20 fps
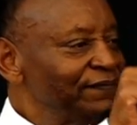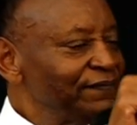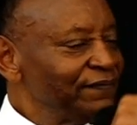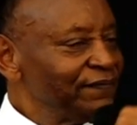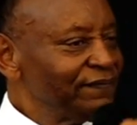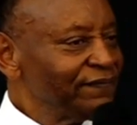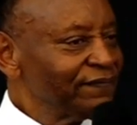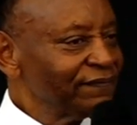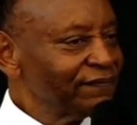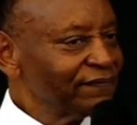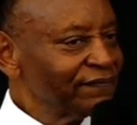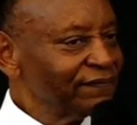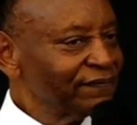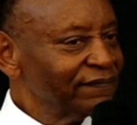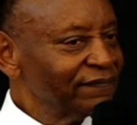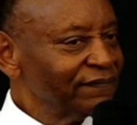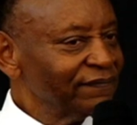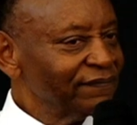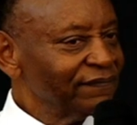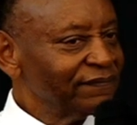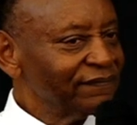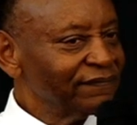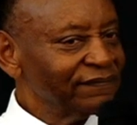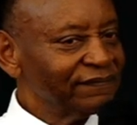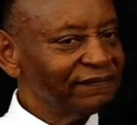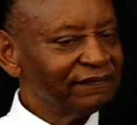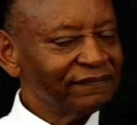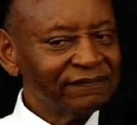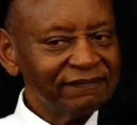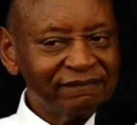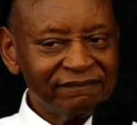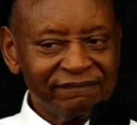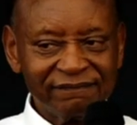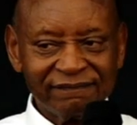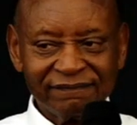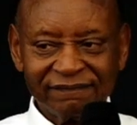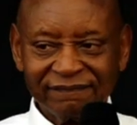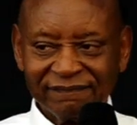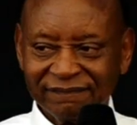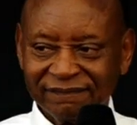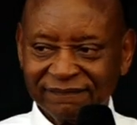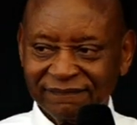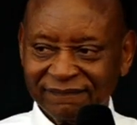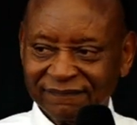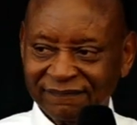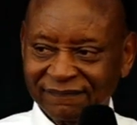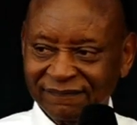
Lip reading: No one is speaking in this clip.